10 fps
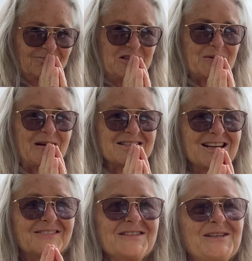So much
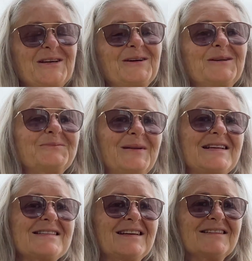love to you.
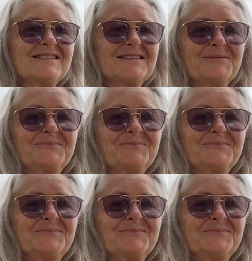Blessings.